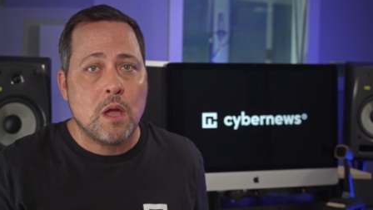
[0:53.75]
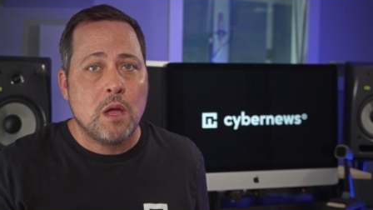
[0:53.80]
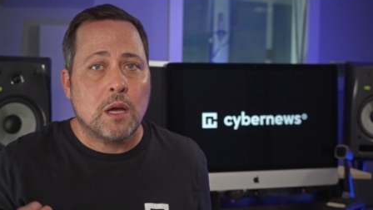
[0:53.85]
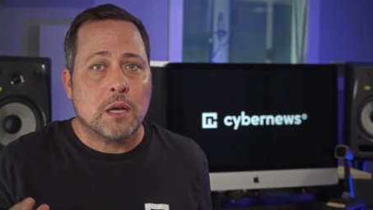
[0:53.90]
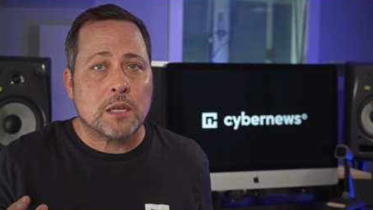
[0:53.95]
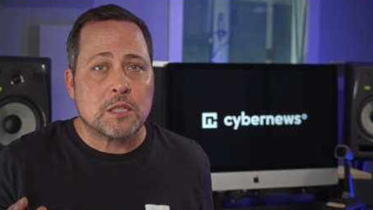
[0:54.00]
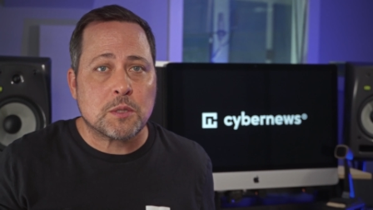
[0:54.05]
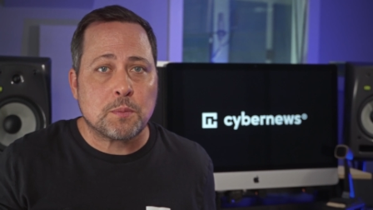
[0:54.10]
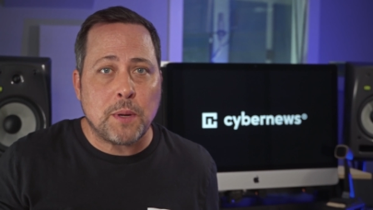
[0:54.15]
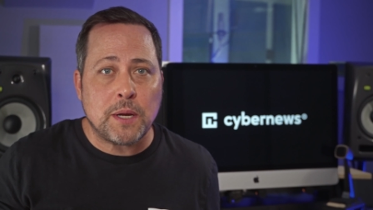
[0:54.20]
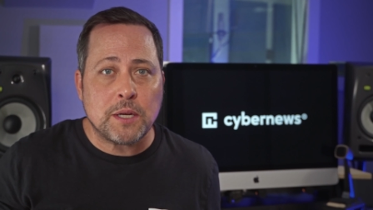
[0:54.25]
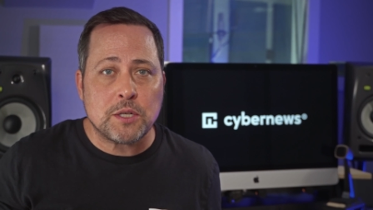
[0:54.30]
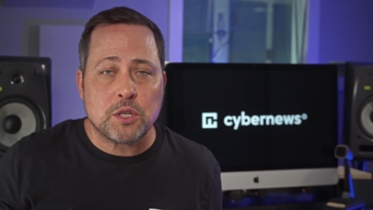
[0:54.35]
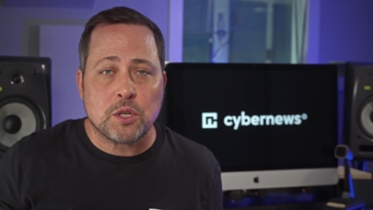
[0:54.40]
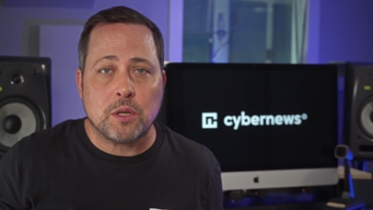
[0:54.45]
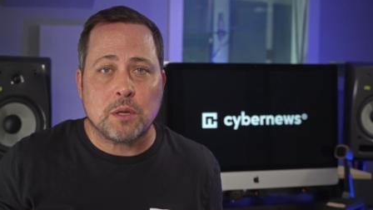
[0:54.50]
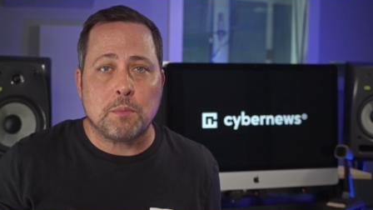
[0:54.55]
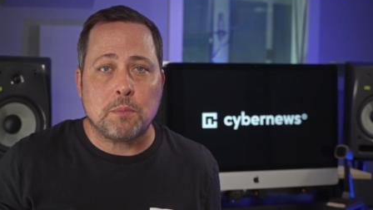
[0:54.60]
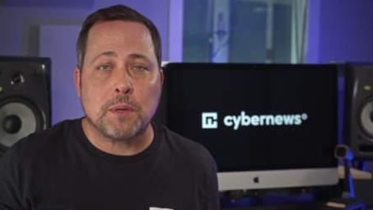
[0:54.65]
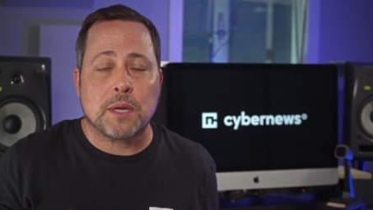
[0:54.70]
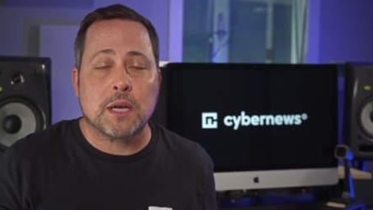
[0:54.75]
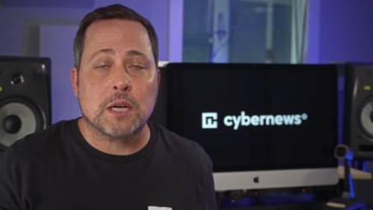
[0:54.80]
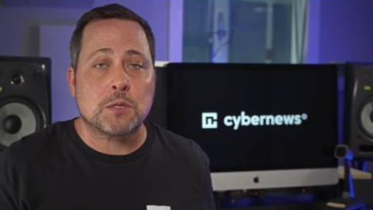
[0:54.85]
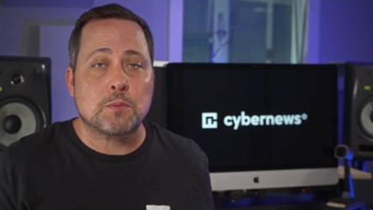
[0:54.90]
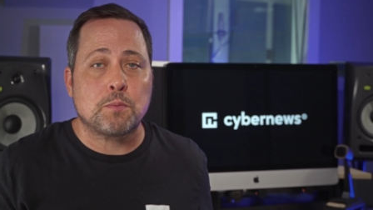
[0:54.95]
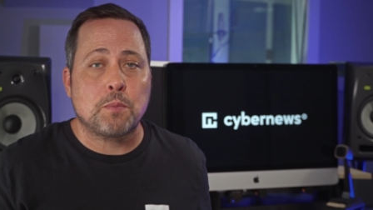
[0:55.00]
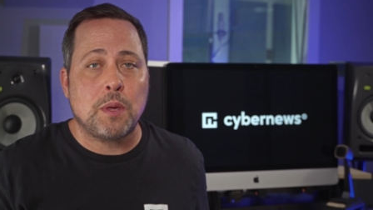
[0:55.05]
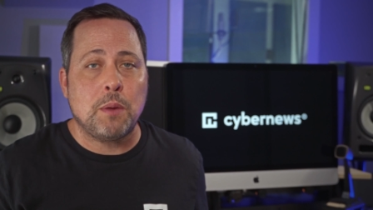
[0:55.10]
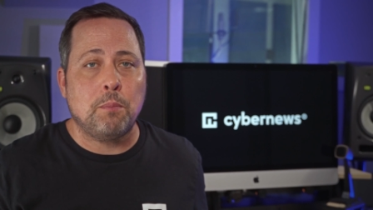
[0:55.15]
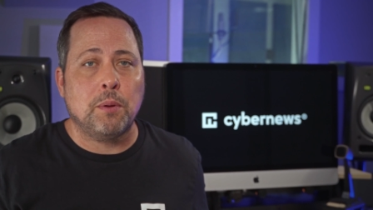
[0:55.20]
especially because
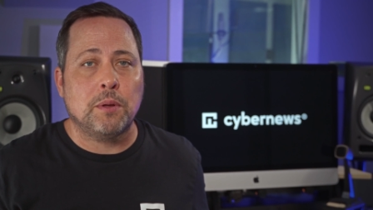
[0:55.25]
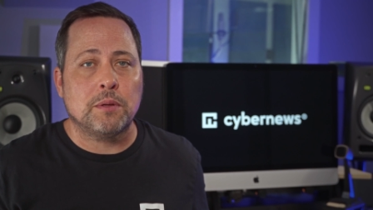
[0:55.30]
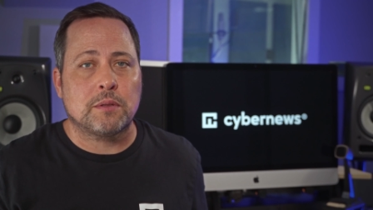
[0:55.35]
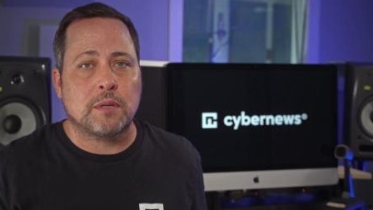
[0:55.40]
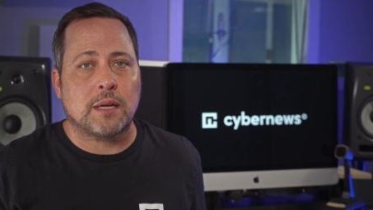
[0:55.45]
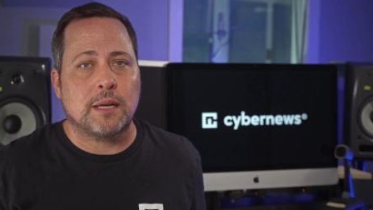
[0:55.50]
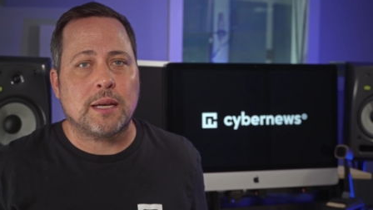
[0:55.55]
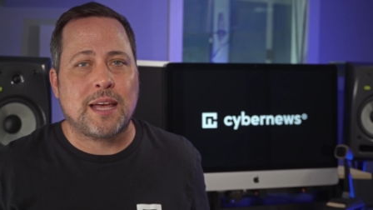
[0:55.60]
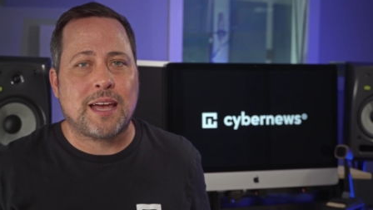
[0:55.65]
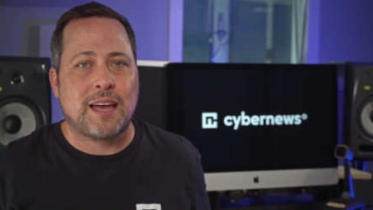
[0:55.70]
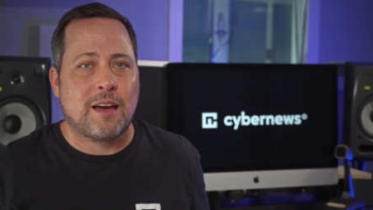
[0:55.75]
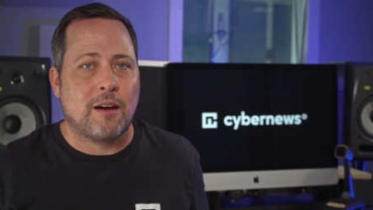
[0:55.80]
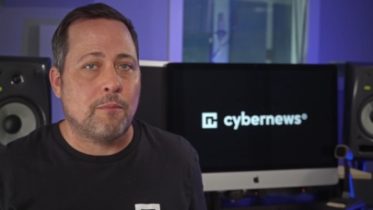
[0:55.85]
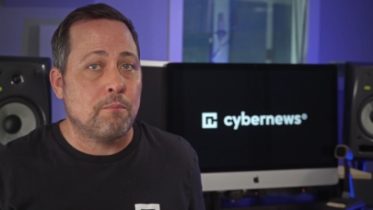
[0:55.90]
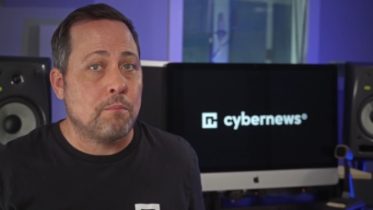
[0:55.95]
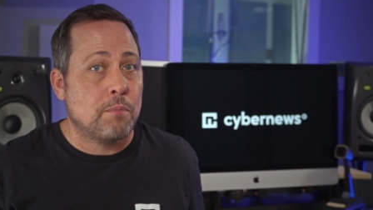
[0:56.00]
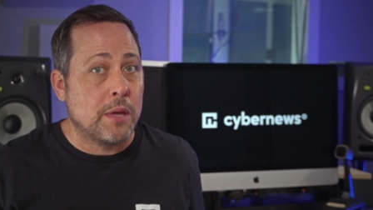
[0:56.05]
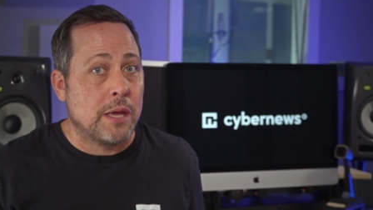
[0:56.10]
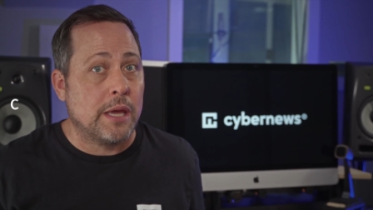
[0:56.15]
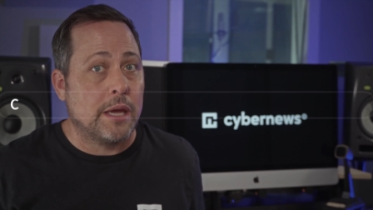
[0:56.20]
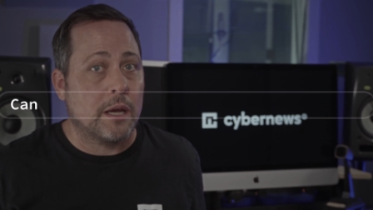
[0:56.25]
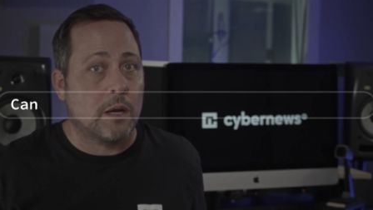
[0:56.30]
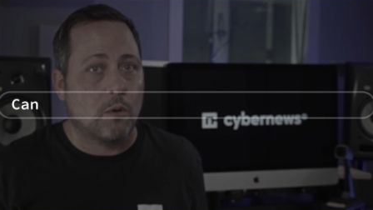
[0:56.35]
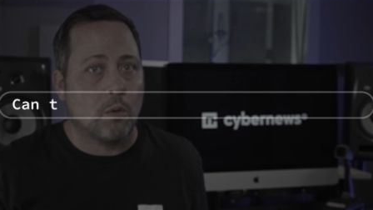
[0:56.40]
people tend to have big